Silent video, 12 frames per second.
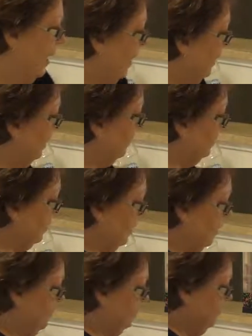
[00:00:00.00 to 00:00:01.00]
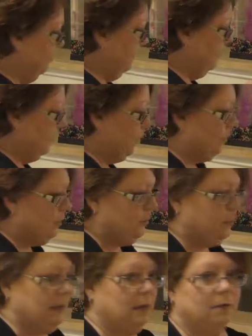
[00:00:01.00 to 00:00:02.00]
and going to
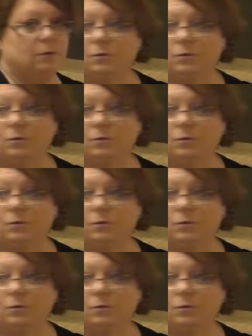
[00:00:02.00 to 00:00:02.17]
be